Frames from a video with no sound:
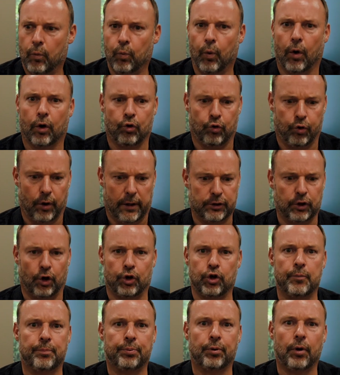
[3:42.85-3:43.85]
Well, Chris, are
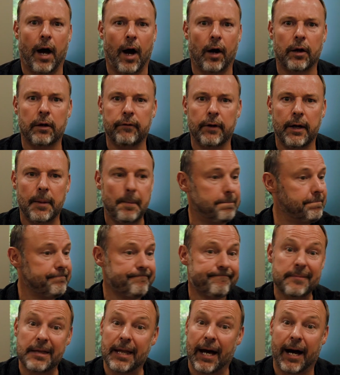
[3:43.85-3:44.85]
you proud of it?
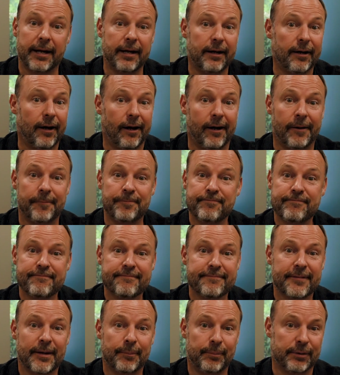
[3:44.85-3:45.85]
Not at all.
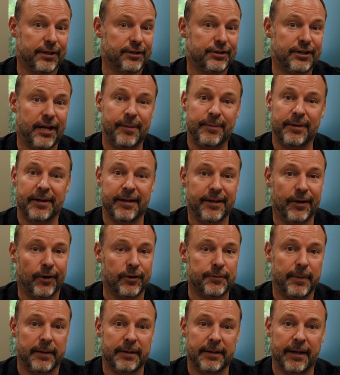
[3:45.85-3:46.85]
But the shame and the
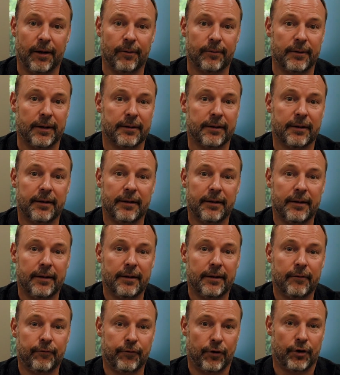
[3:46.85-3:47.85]
guilt's been dealt with.
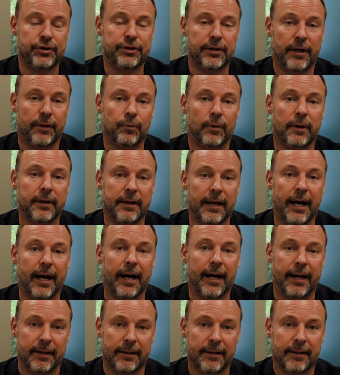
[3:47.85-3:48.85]
1 John
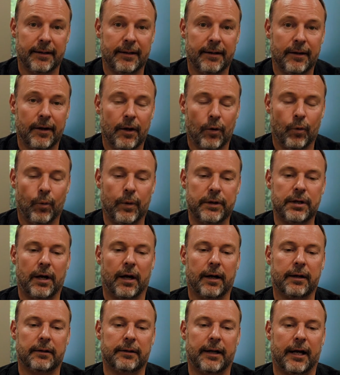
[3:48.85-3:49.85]
1:9. We
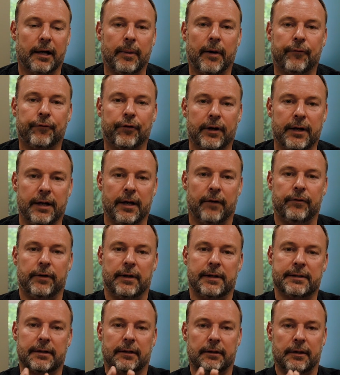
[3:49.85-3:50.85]
talk a lot about
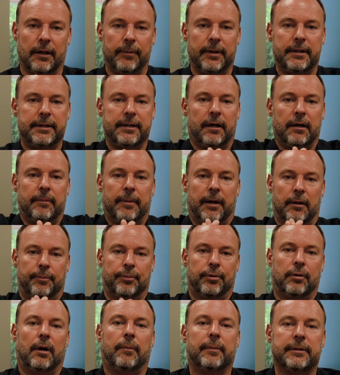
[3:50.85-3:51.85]
forgiveness. Let me tell you about a
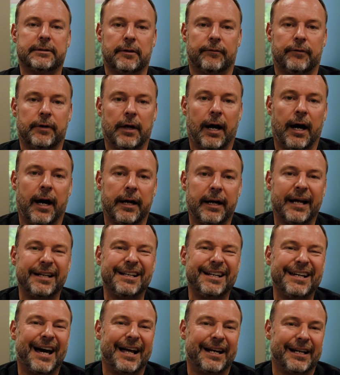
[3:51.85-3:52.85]
promise of God I
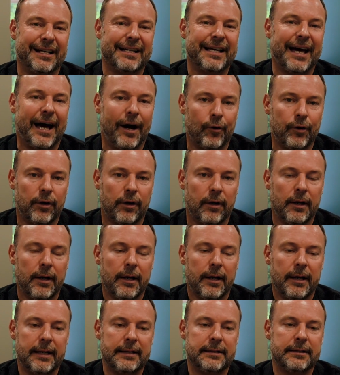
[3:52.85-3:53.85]
did not encounter
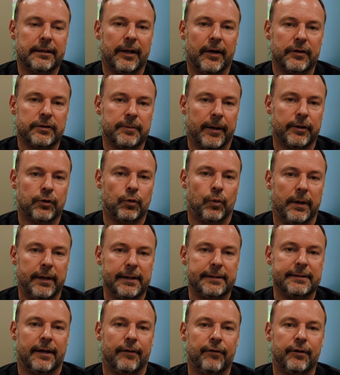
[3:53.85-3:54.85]
until I was about
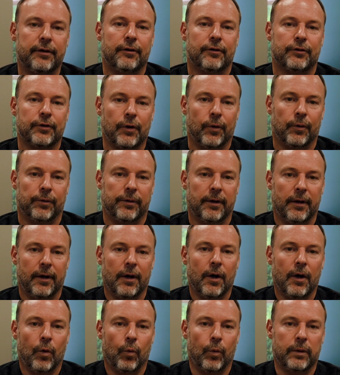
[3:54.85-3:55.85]
27 years old.
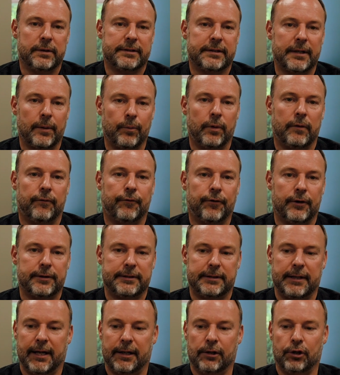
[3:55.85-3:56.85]
When someone
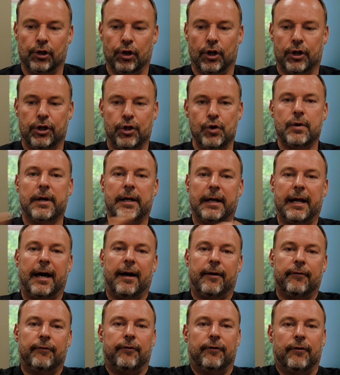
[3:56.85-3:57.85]
first said, look, you can
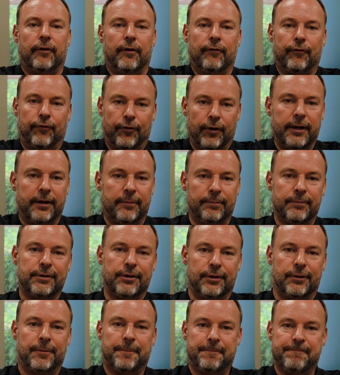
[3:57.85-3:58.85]
have freedom
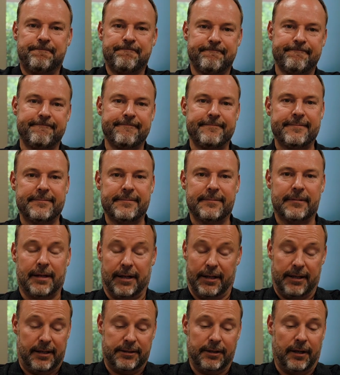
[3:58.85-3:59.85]
too.
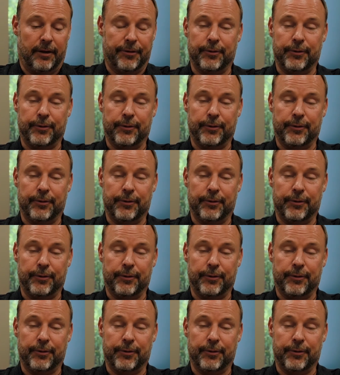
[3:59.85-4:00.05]
It's all